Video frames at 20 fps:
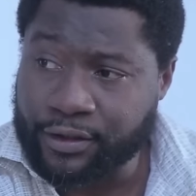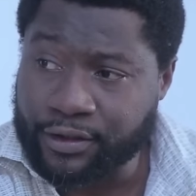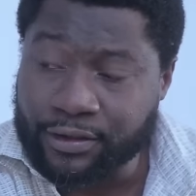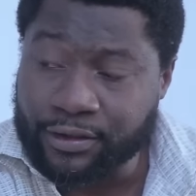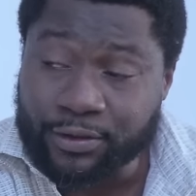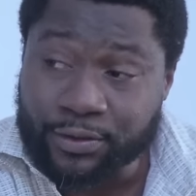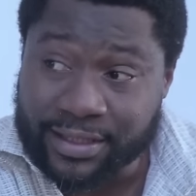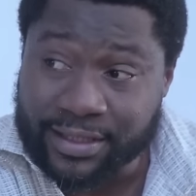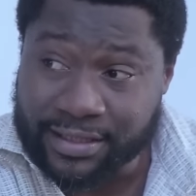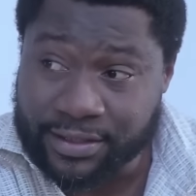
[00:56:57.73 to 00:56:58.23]

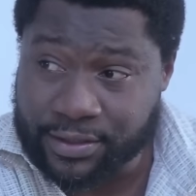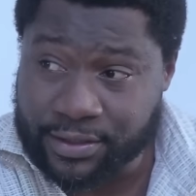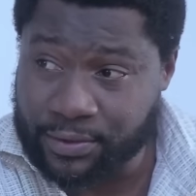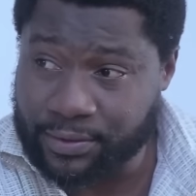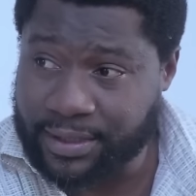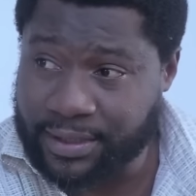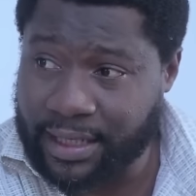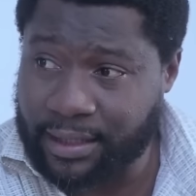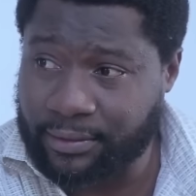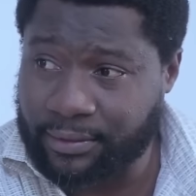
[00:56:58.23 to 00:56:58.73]
You're looking
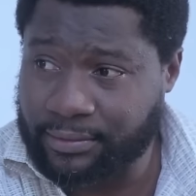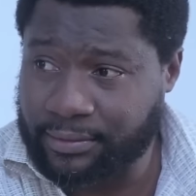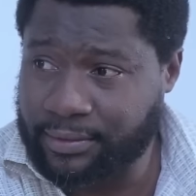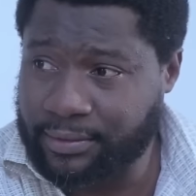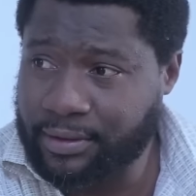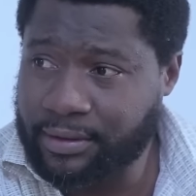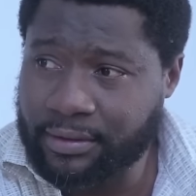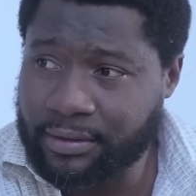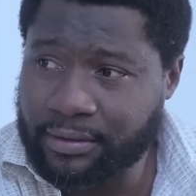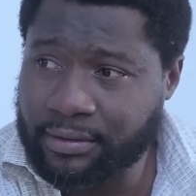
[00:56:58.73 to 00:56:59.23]
so
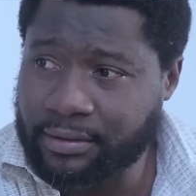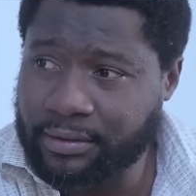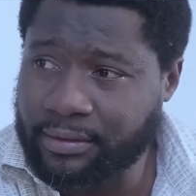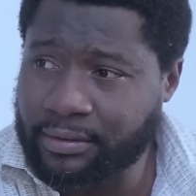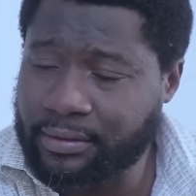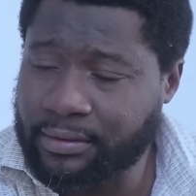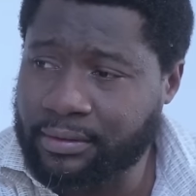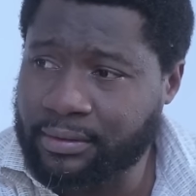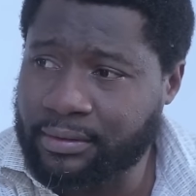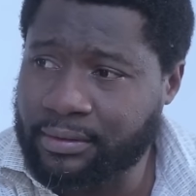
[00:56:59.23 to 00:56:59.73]
down.
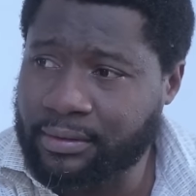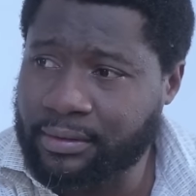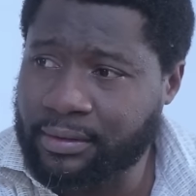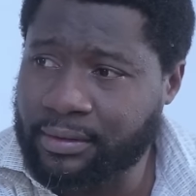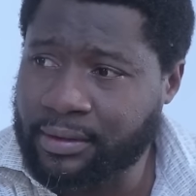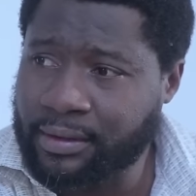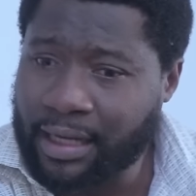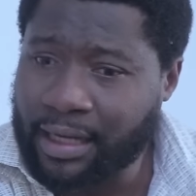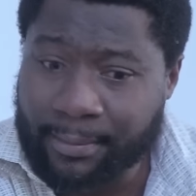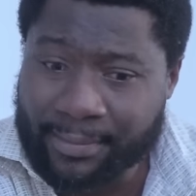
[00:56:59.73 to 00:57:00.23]

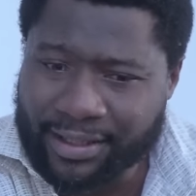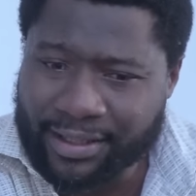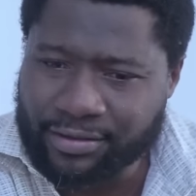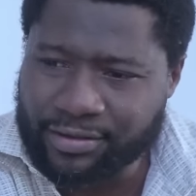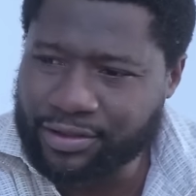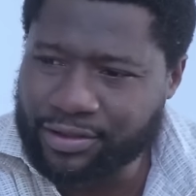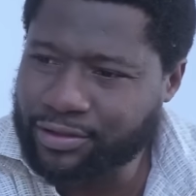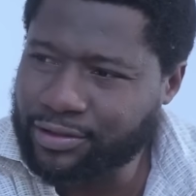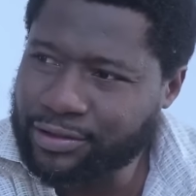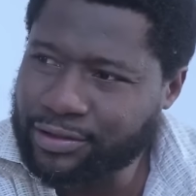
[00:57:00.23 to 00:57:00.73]
I
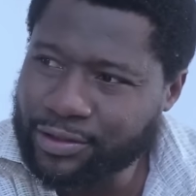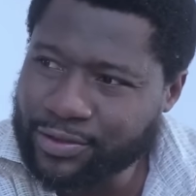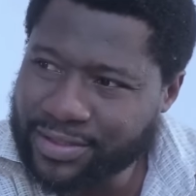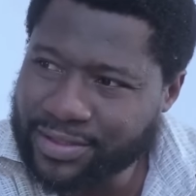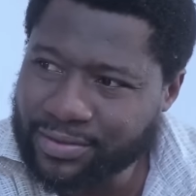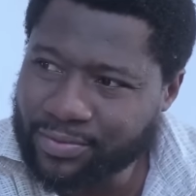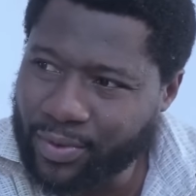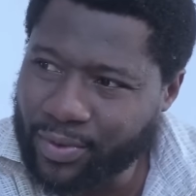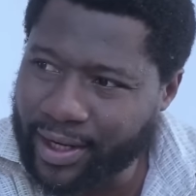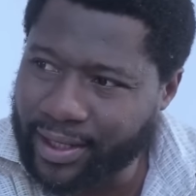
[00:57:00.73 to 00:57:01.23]
mean, you're
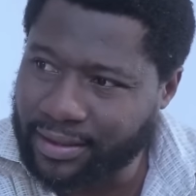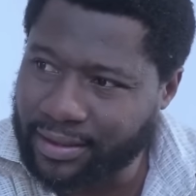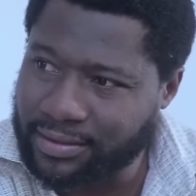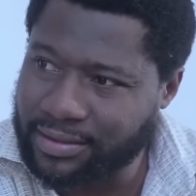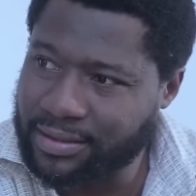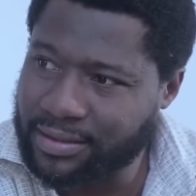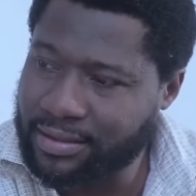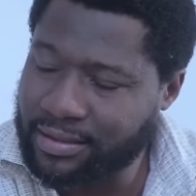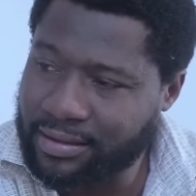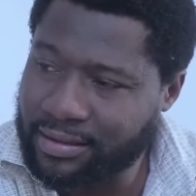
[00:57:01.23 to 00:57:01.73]
losing
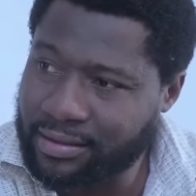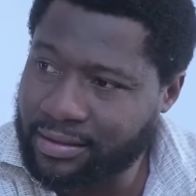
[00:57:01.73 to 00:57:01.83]
weight.